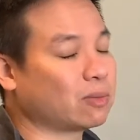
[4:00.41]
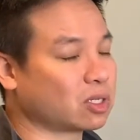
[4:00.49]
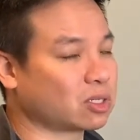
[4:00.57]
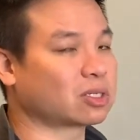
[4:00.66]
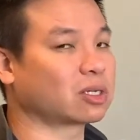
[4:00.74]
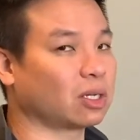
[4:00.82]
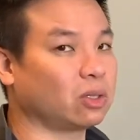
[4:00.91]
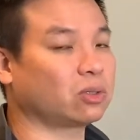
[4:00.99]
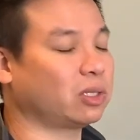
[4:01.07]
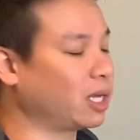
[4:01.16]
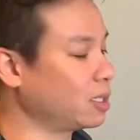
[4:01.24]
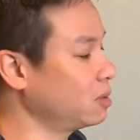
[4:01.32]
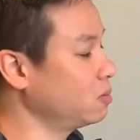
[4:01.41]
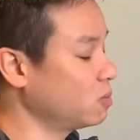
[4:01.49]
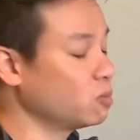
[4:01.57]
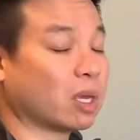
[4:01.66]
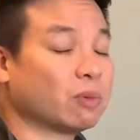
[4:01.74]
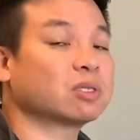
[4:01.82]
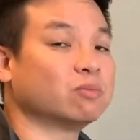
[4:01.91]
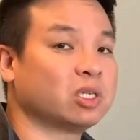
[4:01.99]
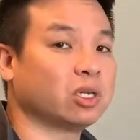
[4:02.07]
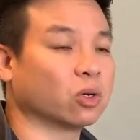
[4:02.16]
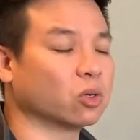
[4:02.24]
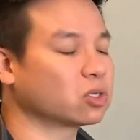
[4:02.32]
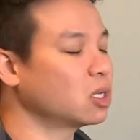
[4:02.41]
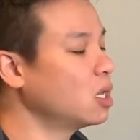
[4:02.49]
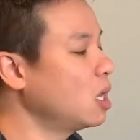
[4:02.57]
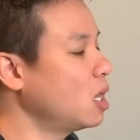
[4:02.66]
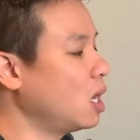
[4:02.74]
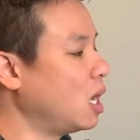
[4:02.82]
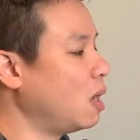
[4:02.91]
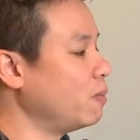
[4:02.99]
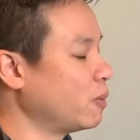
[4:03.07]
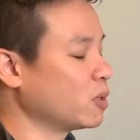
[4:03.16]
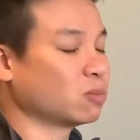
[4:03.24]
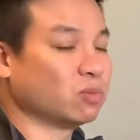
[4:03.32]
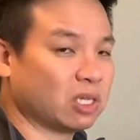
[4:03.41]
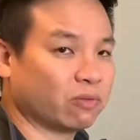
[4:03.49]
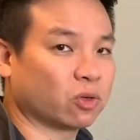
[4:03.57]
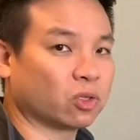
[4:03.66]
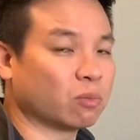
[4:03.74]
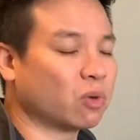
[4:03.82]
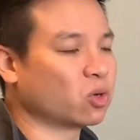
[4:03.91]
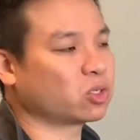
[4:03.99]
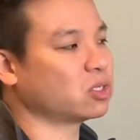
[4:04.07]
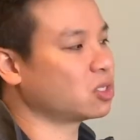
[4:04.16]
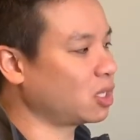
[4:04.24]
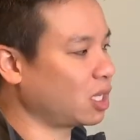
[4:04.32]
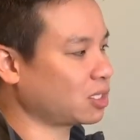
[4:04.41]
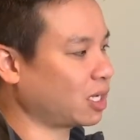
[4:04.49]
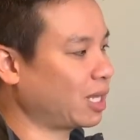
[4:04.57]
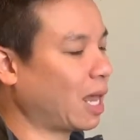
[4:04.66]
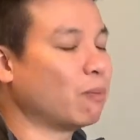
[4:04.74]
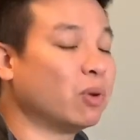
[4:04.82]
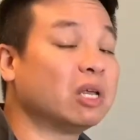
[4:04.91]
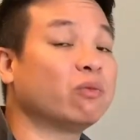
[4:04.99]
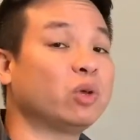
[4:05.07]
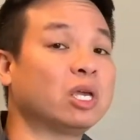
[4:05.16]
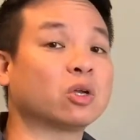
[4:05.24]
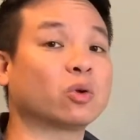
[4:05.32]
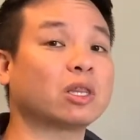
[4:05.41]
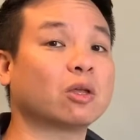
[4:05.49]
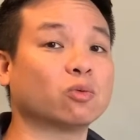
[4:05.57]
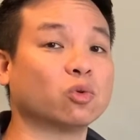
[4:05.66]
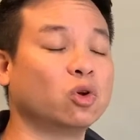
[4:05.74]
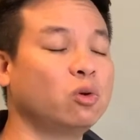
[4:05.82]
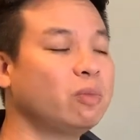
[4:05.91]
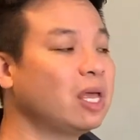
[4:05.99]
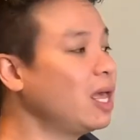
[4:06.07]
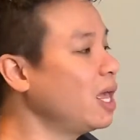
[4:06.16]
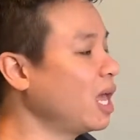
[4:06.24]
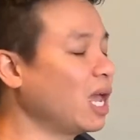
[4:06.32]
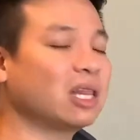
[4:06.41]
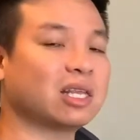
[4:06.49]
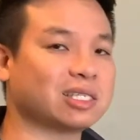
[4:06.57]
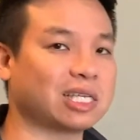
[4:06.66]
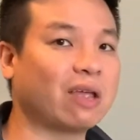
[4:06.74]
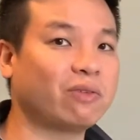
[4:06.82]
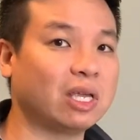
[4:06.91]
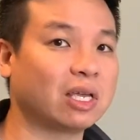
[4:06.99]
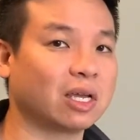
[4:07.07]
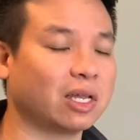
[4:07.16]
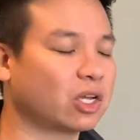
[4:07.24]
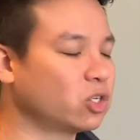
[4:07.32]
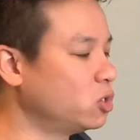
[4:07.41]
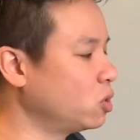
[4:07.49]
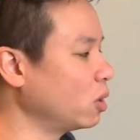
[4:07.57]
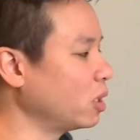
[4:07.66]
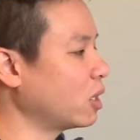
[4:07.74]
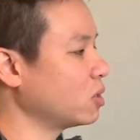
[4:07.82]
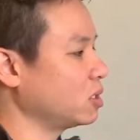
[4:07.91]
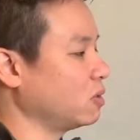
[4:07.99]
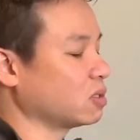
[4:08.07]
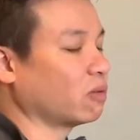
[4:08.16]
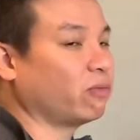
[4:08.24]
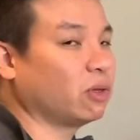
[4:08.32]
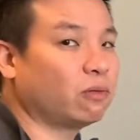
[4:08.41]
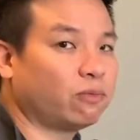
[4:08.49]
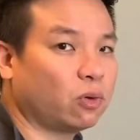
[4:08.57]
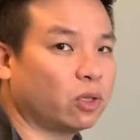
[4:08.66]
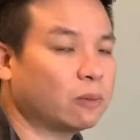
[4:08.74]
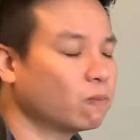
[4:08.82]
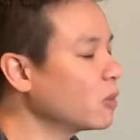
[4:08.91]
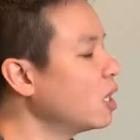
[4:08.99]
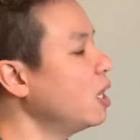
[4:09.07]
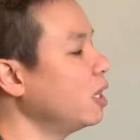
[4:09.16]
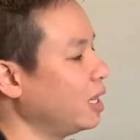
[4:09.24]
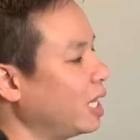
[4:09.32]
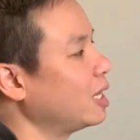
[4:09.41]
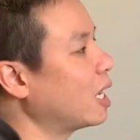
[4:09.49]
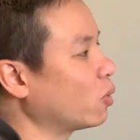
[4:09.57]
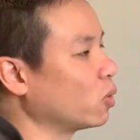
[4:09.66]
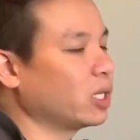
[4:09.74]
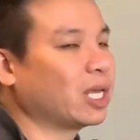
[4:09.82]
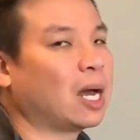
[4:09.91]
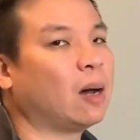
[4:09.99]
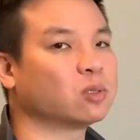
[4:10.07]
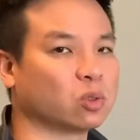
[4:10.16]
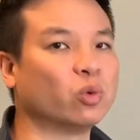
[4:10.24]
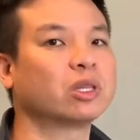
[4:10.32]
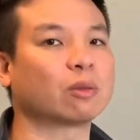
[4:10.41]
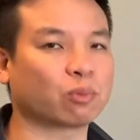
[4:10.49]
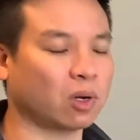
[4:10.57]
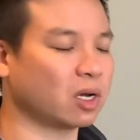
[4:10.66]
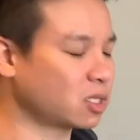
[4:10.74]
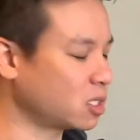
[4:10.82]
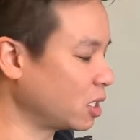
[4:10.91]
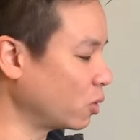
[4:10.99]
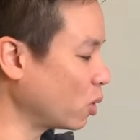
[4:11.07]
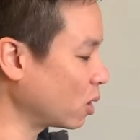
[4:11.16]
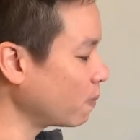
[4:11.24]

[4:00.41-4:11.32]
this is going to look like maybe some tears, maybe some difficult emotions and things like that. But if we can create the room and the safety and connection to allow ourselves to feel fully, then that really helps with the processing work.